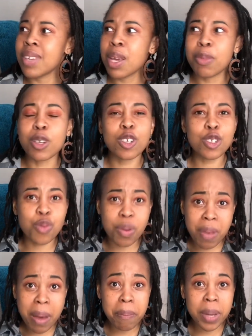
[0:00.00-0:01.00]
Because
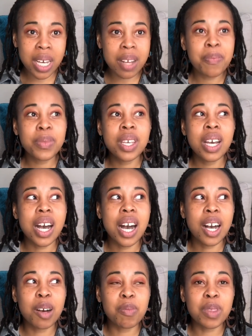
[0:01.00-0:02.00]
remember,
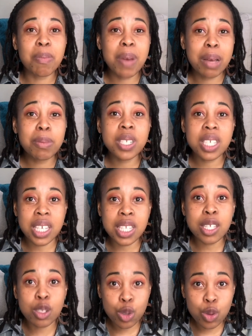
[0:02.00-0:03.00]
the Bible says
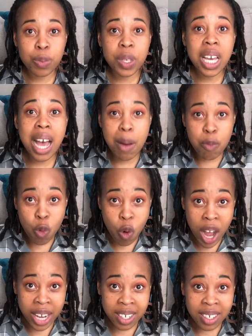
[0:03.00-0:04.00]
the two become
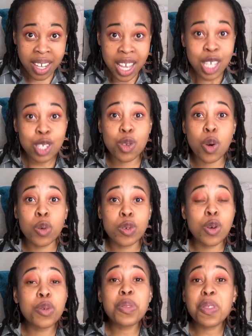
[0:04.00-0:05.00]
one. So
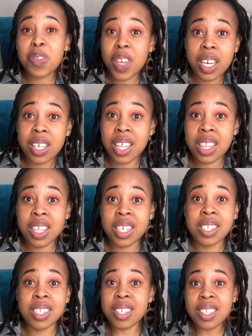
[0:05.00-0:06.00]
don't think that they're
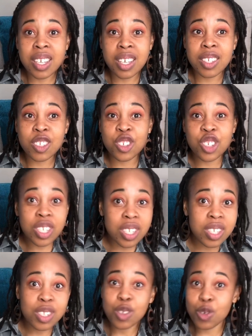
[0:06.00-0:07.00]
dissing
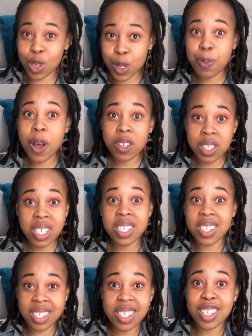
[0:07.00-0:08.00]
just your spouse. They're
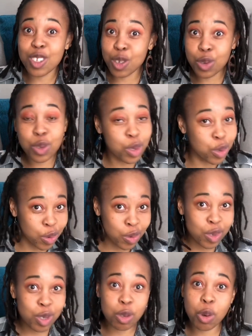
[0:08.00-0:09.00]
dissing you too.
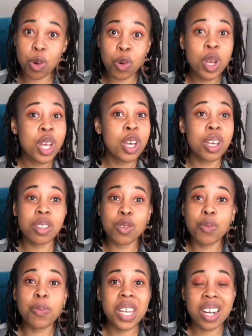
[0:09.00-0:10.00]
So
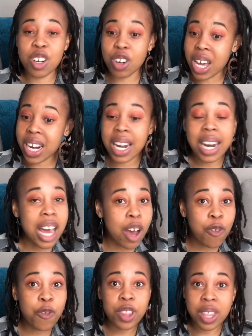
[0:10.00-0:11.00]
you better not allow
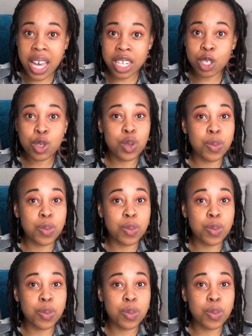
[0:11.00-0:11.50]
for that to